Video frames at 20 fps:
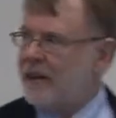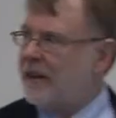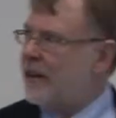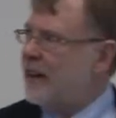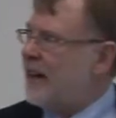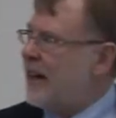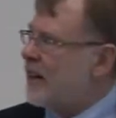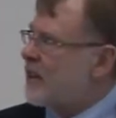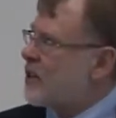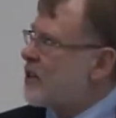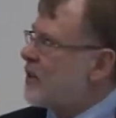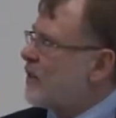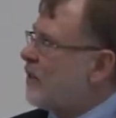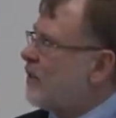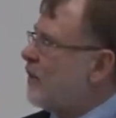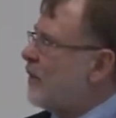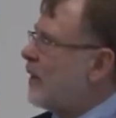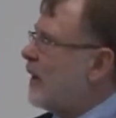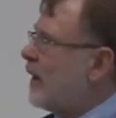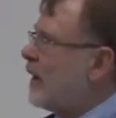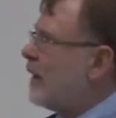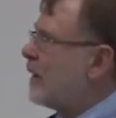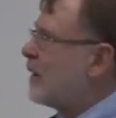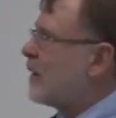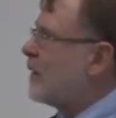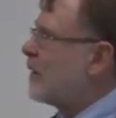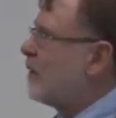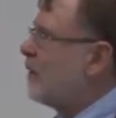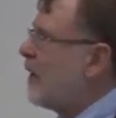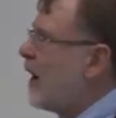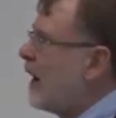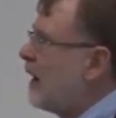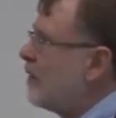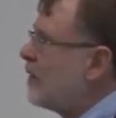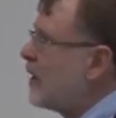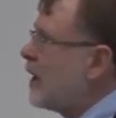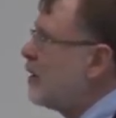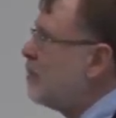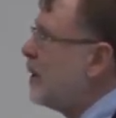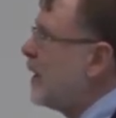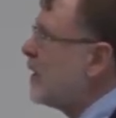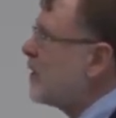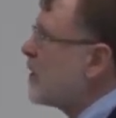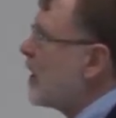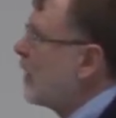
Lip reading: the next 5-10 minutes